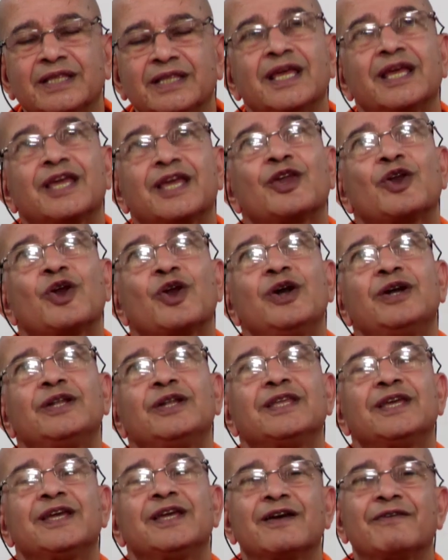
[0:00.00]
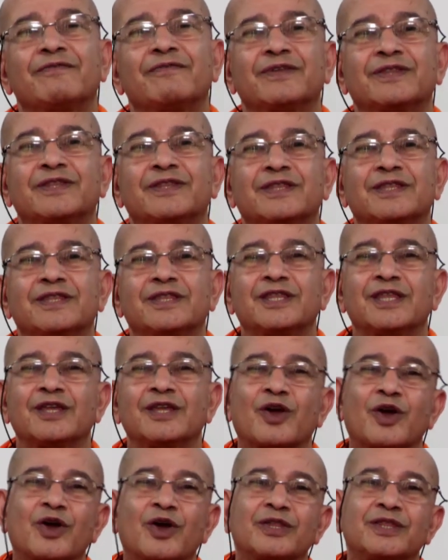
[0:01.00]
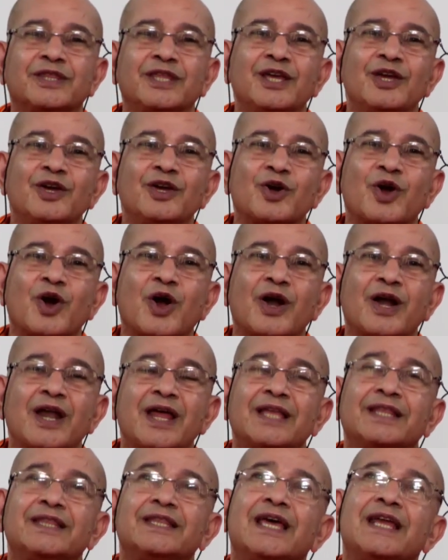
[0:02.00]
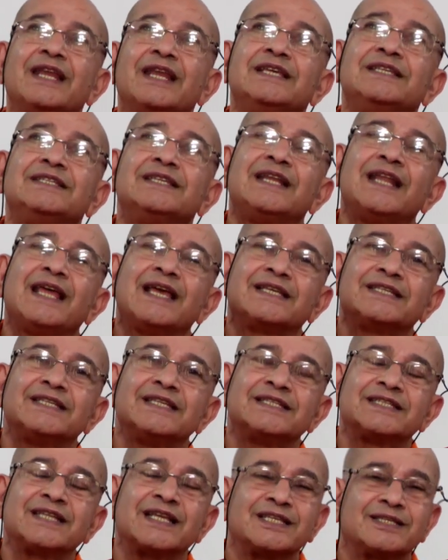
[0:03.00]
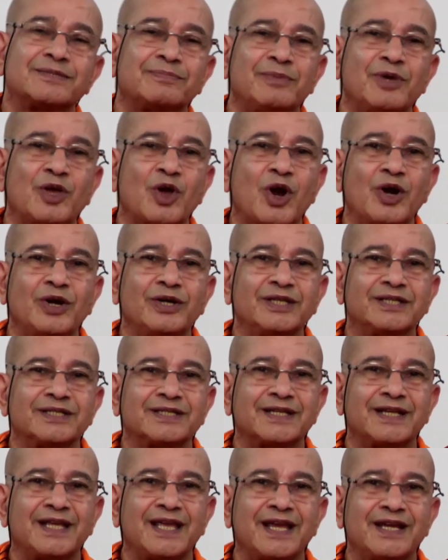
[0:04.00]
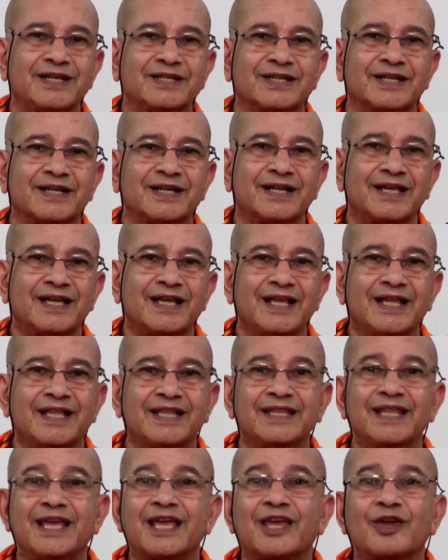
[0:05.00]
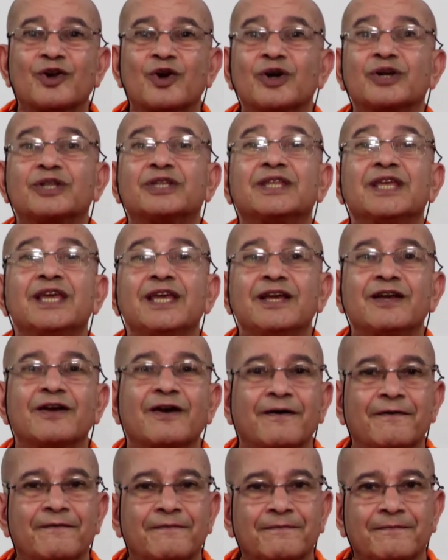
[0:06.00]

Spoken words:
They cannot think of a thing called, there is an existence beyond this creation. They cannot think of.